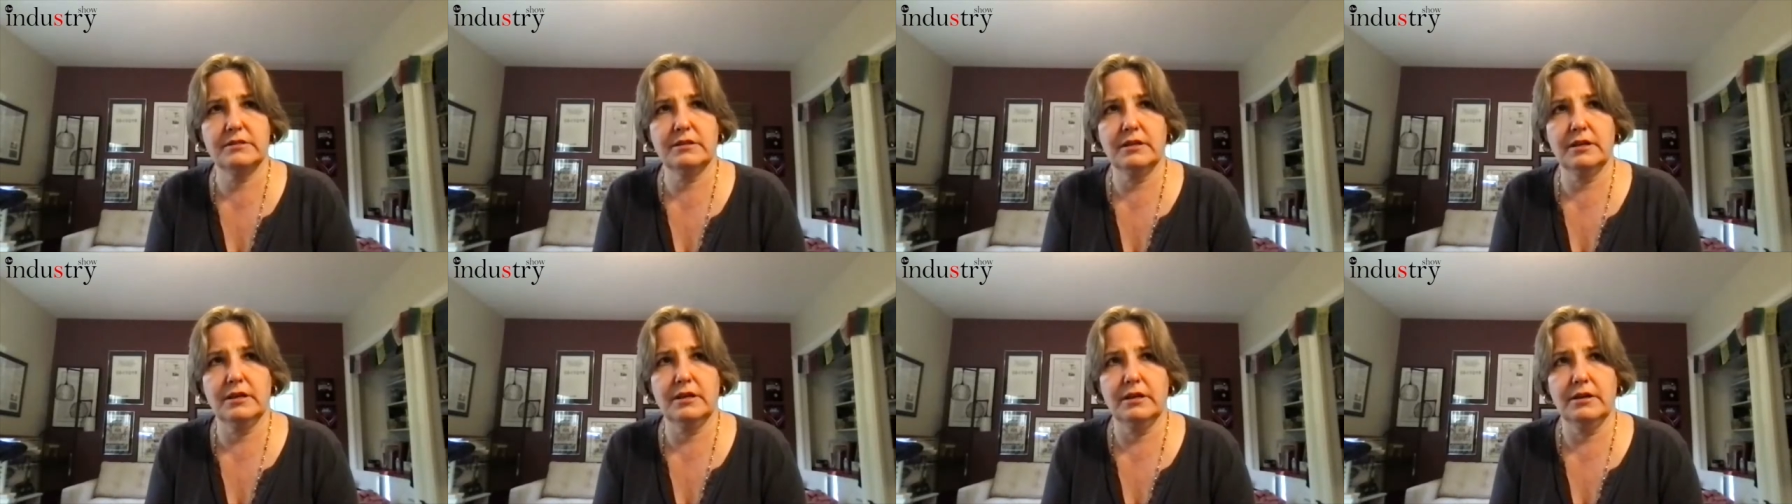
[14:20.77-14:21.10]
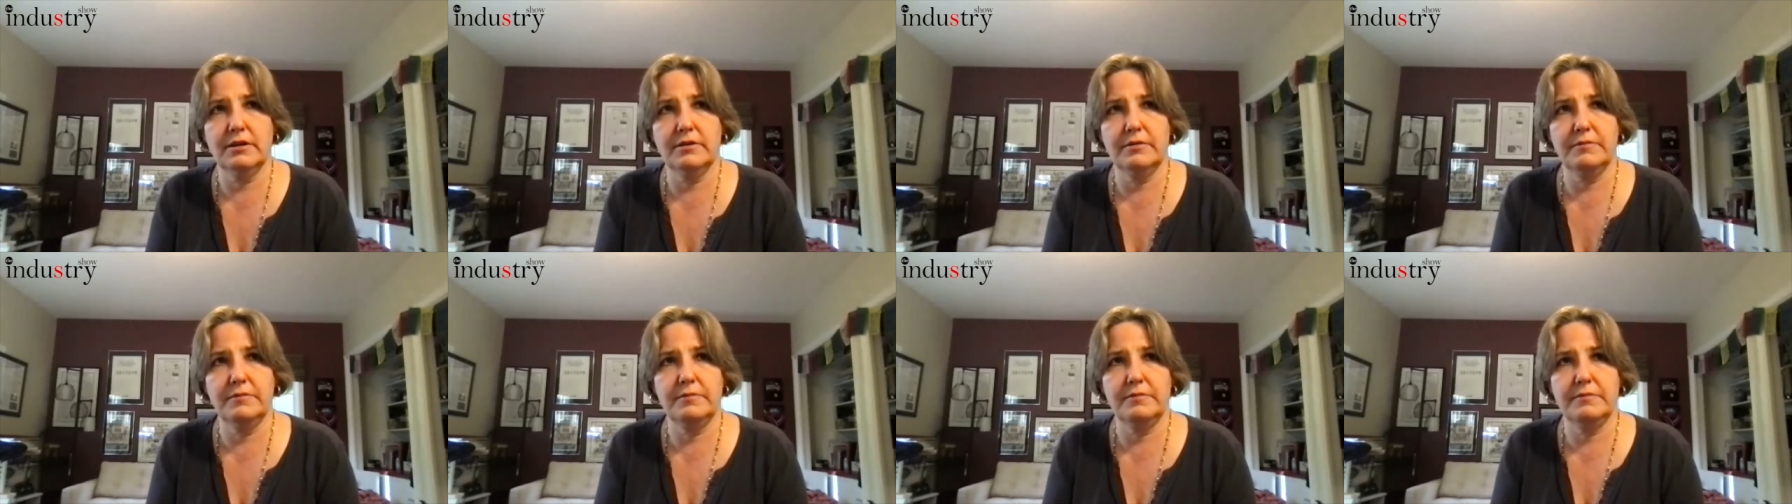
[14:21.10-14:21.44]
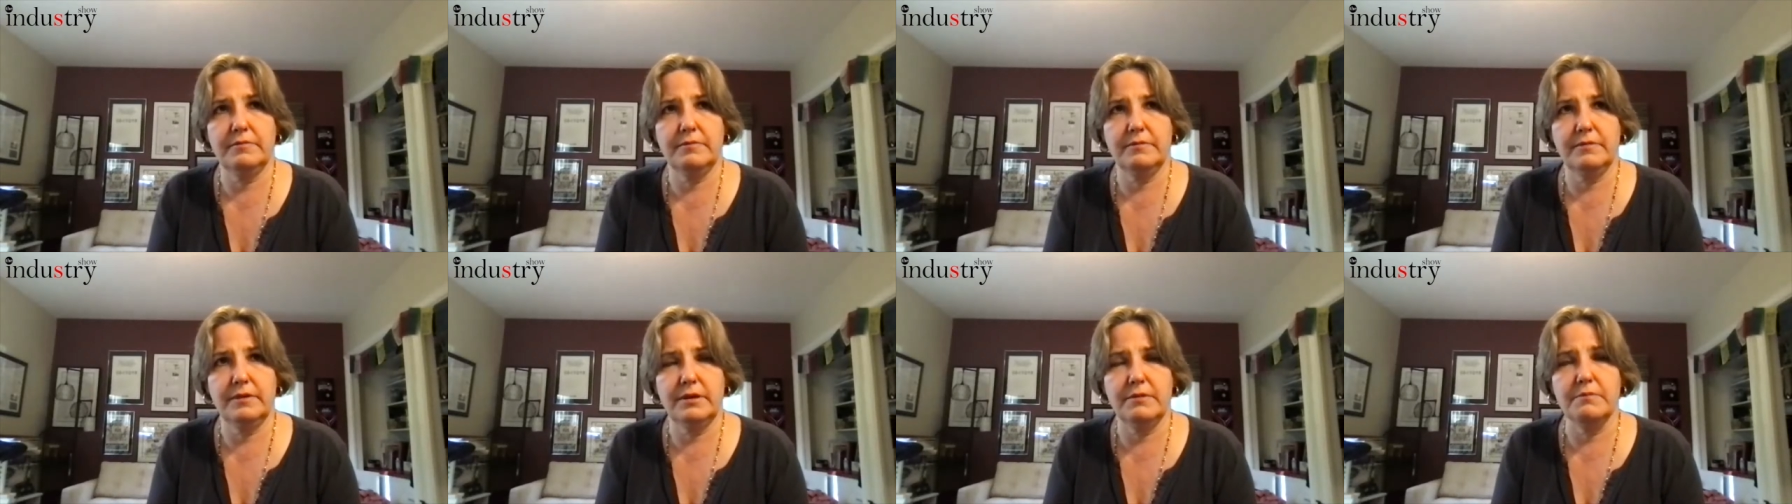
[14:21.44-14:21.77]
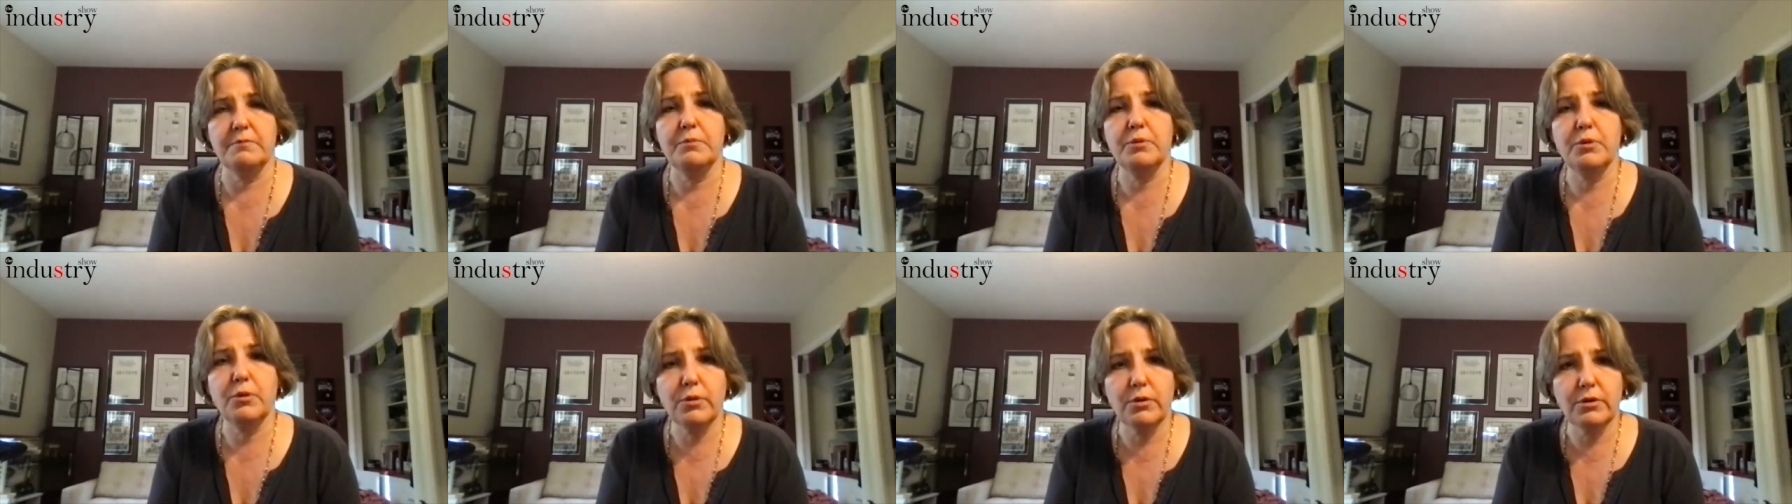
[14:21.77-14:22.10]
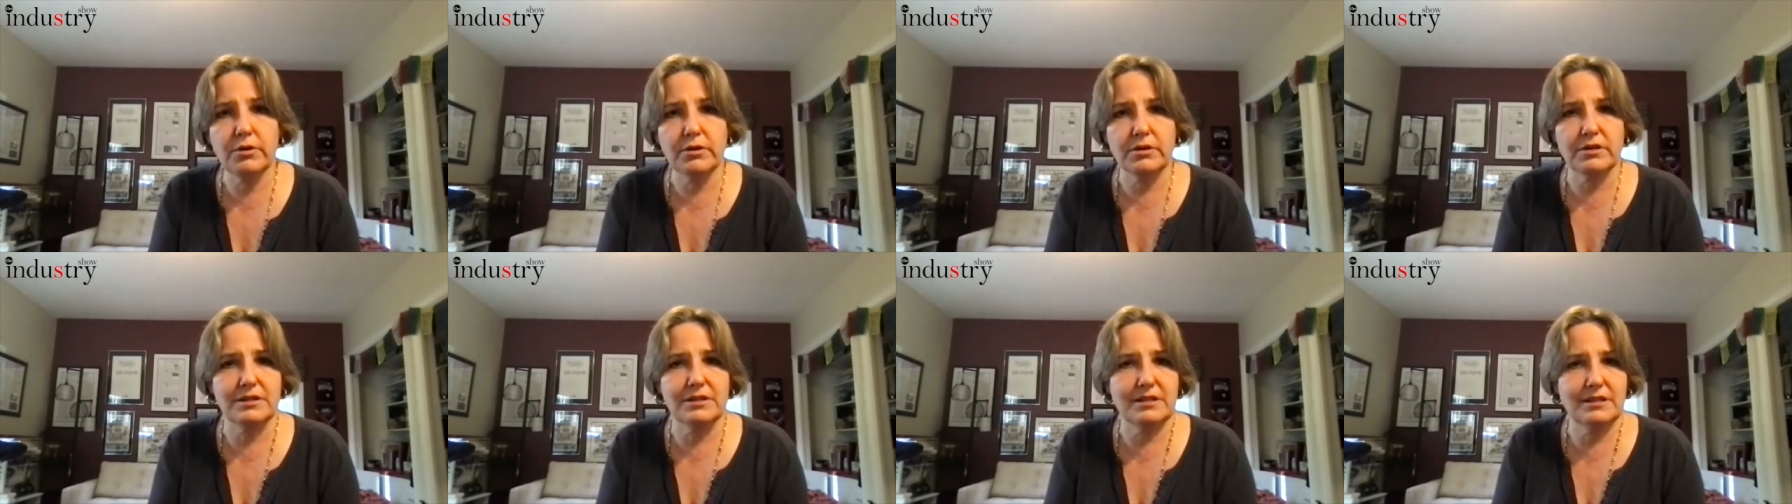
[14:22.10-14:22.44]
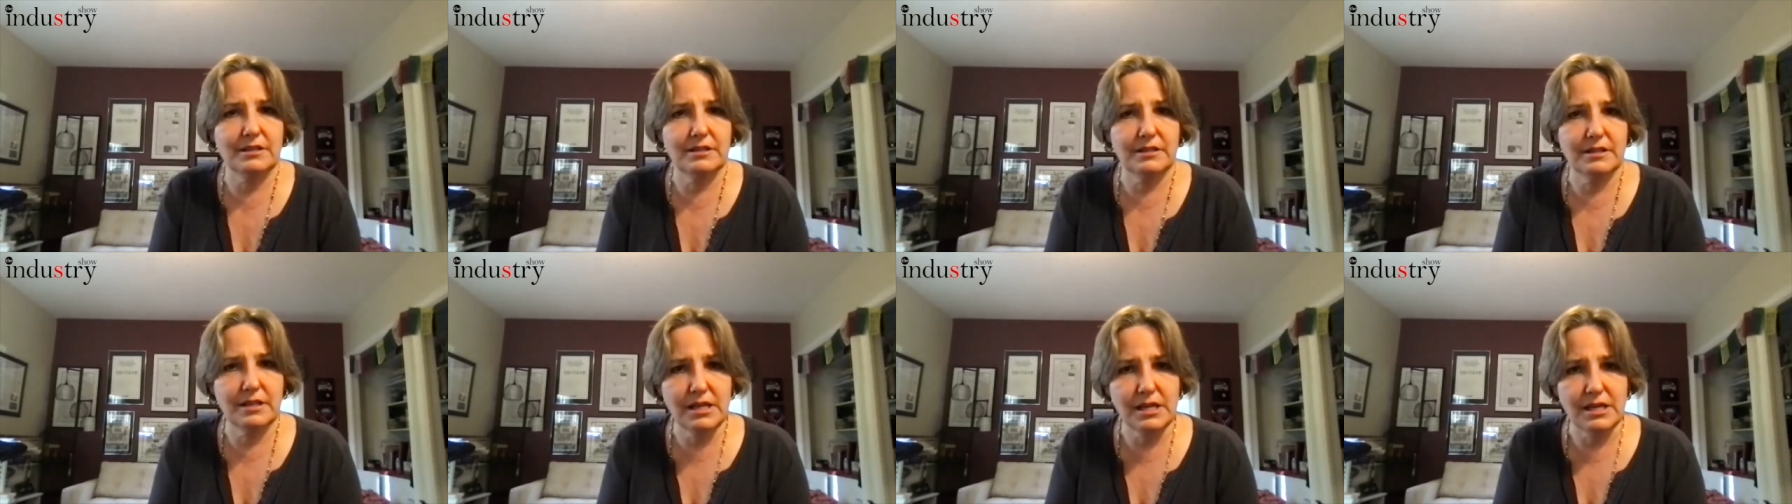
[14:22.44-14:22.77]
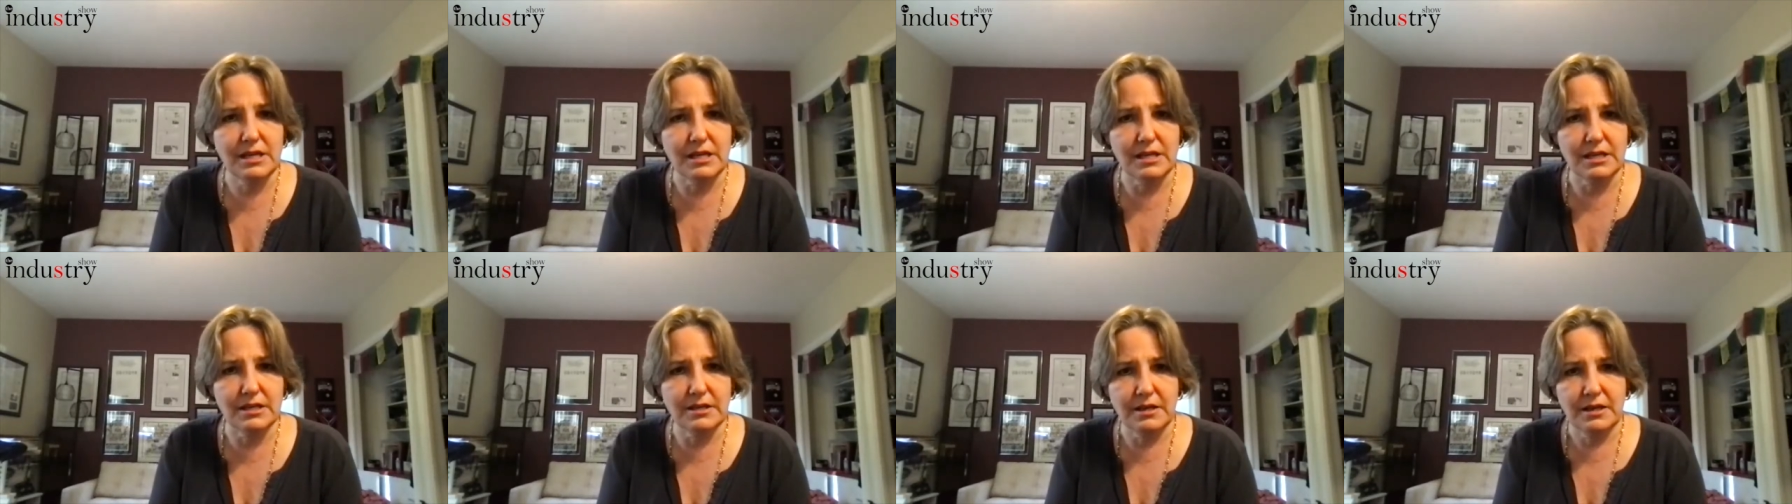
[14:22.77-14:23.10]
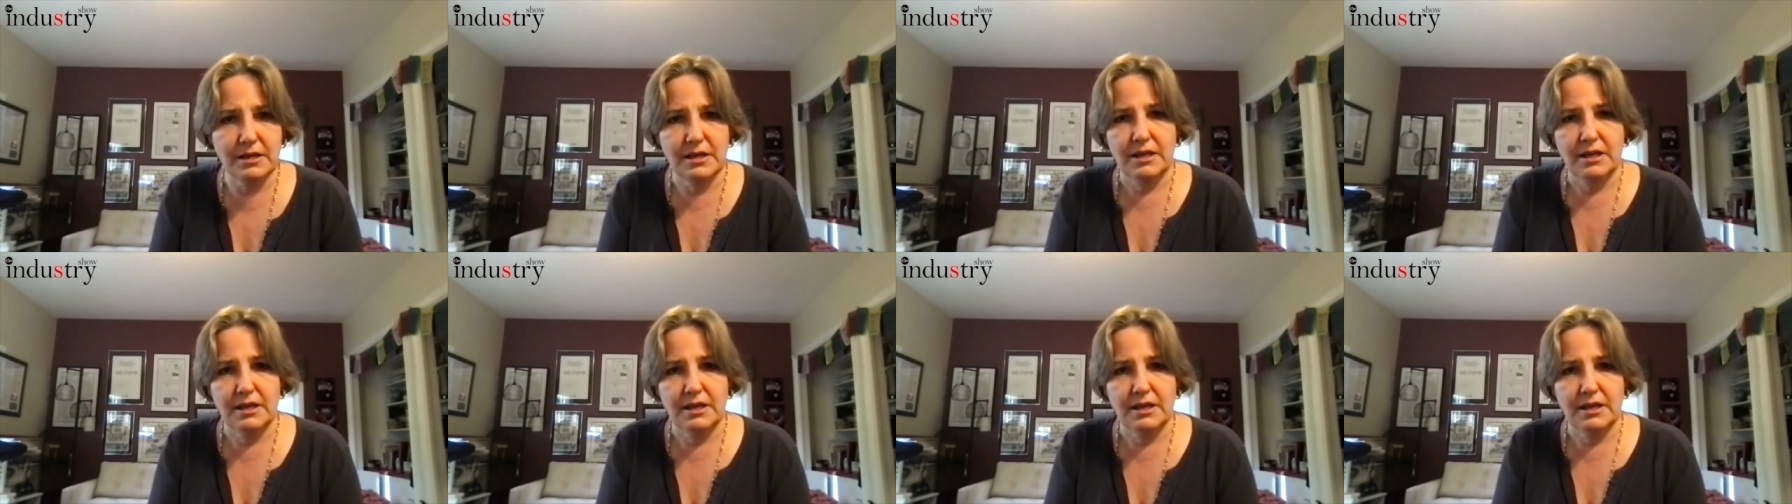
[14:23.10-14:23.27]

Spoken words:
important need